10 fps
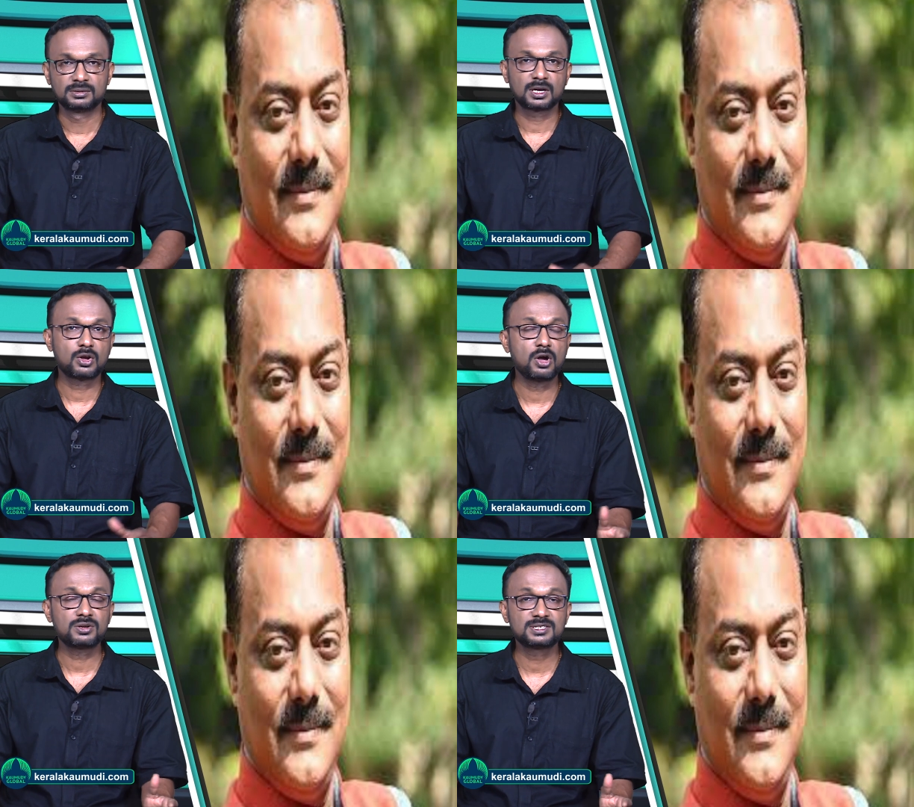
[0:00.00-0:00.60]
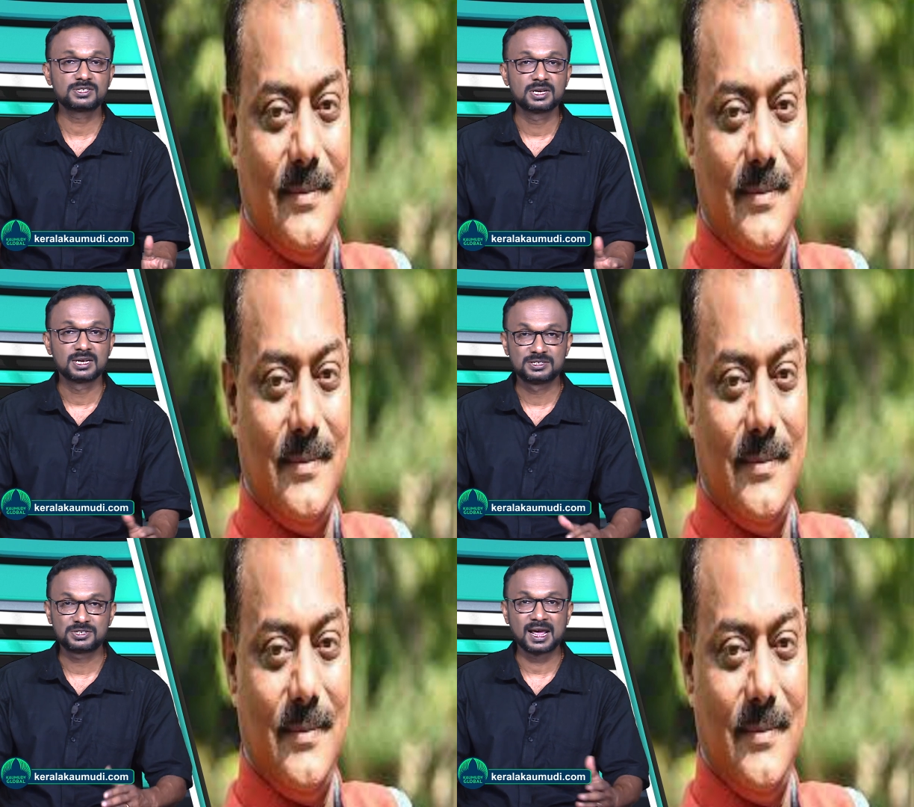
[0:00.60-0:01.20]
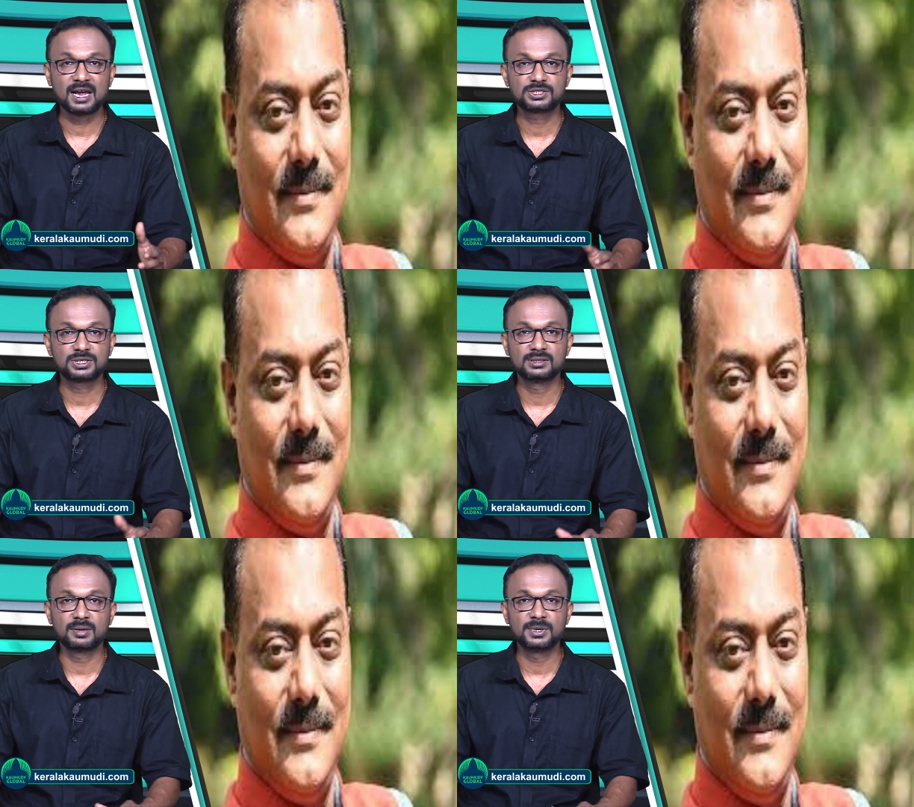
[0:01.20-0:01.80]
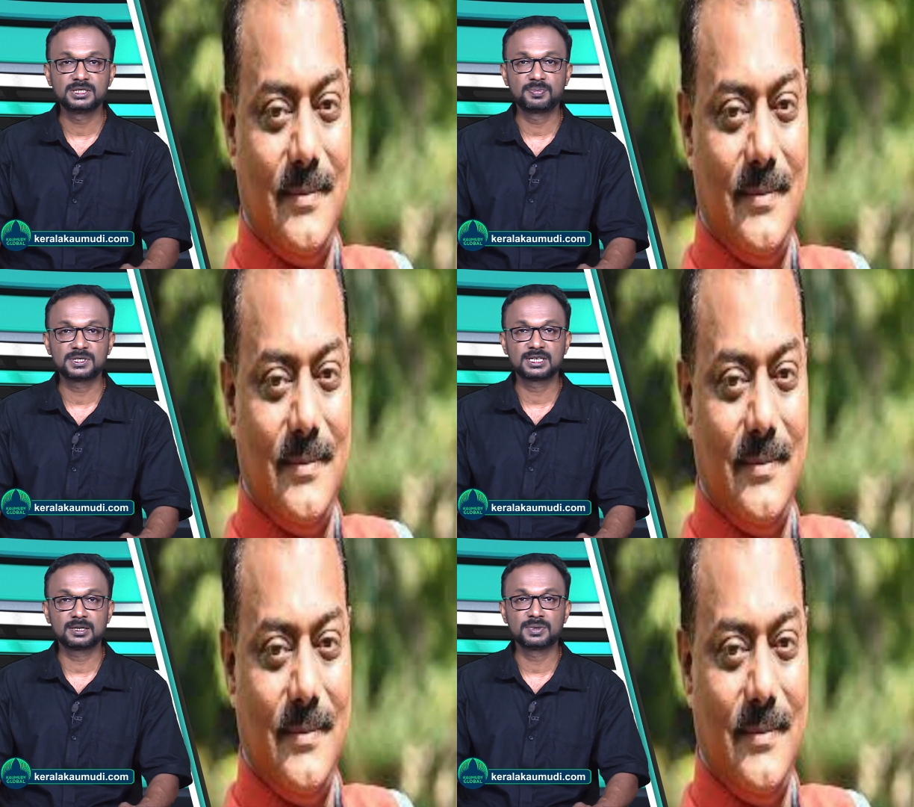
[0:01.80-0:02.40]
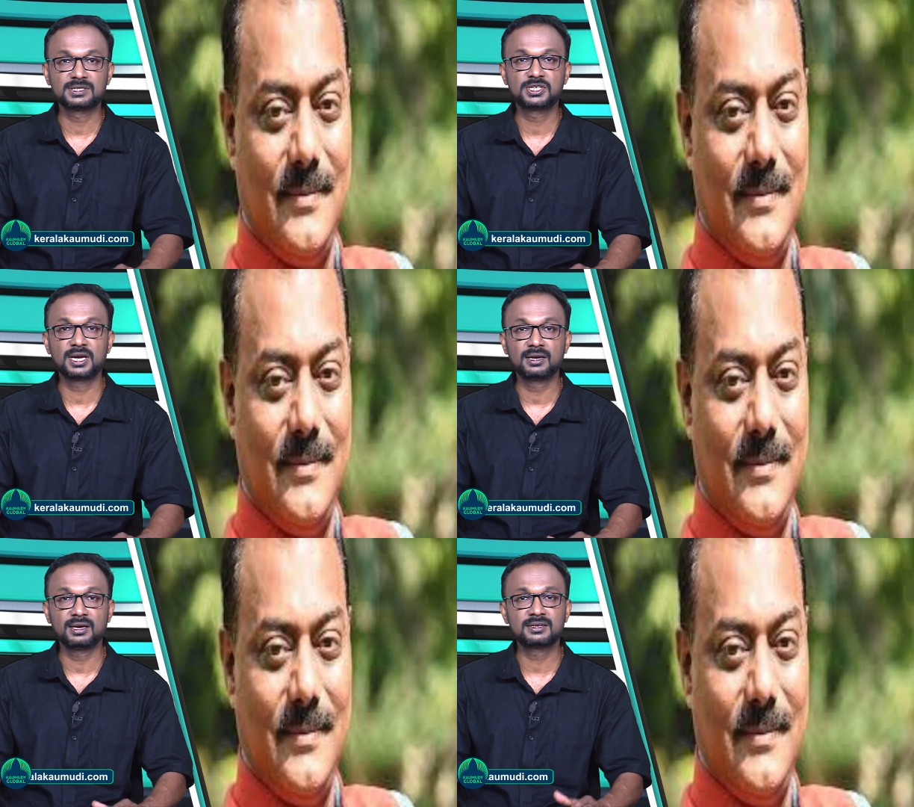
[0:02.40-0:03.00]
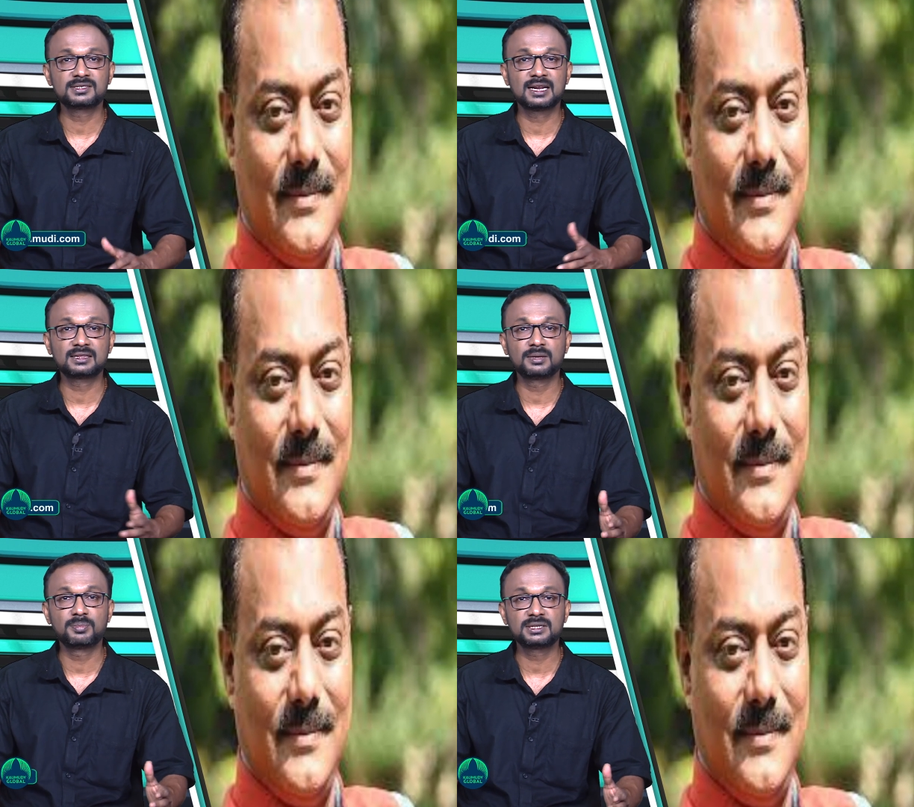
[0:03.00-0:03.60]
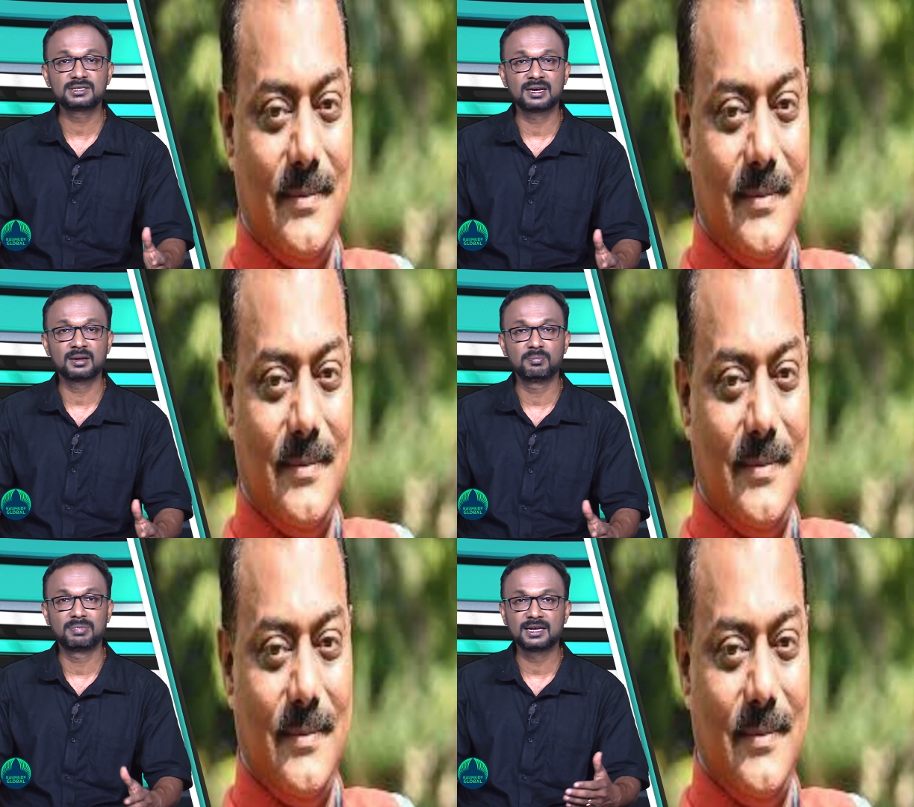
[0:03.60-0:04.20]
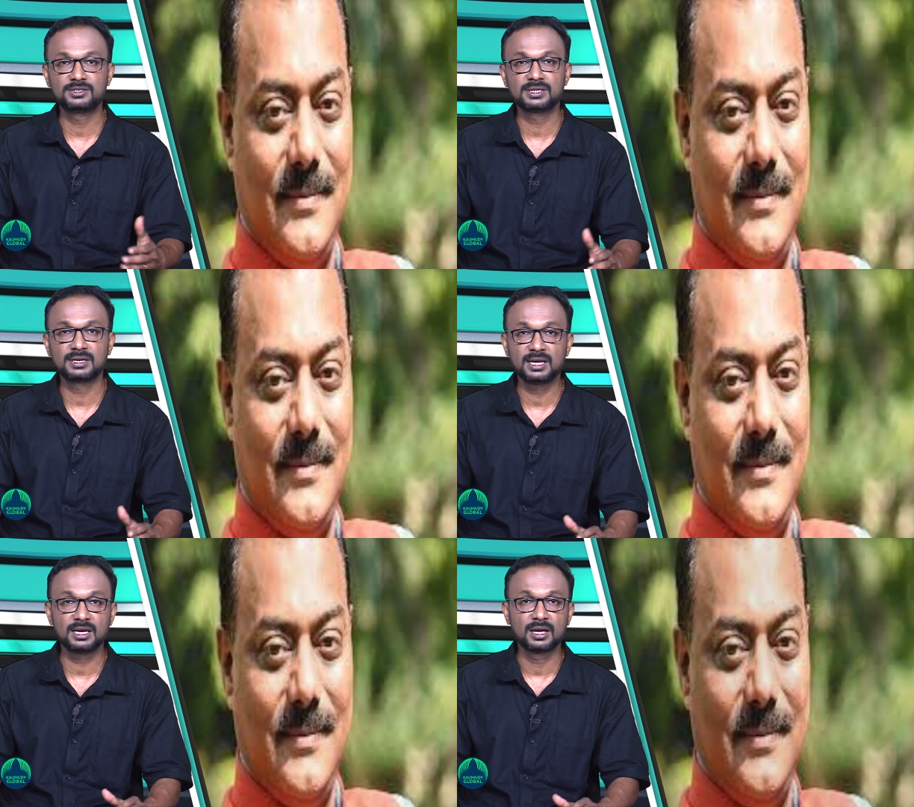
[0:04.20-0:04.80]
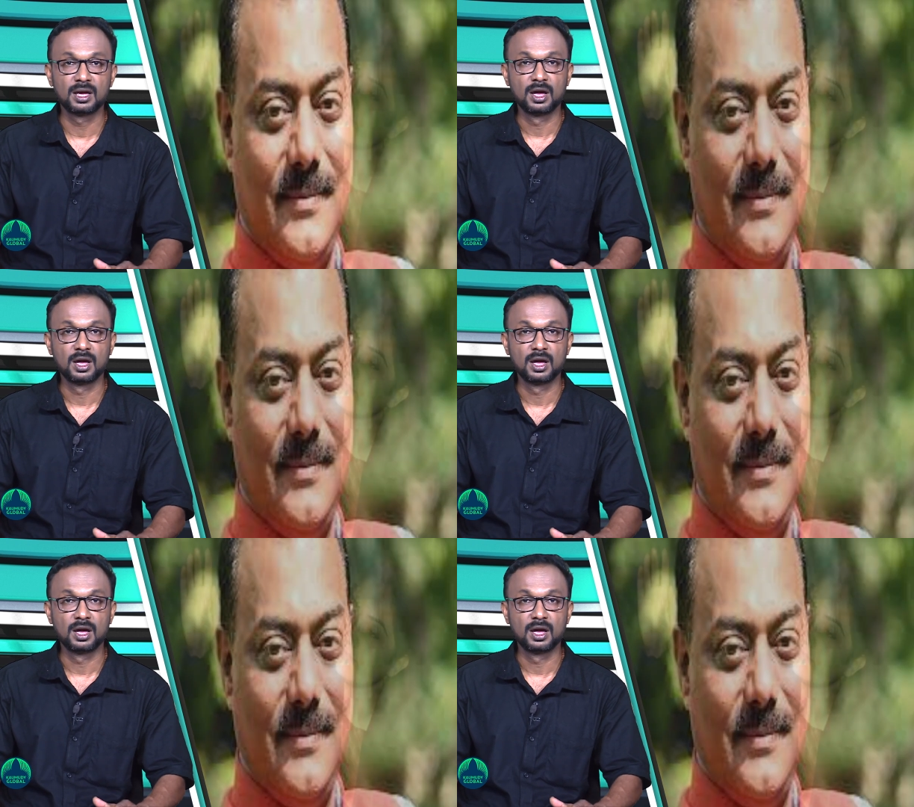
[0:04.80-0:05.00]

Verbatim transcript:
Speaker 1: The Congress trashed the BJP statement, saying it is nothing but a blatantly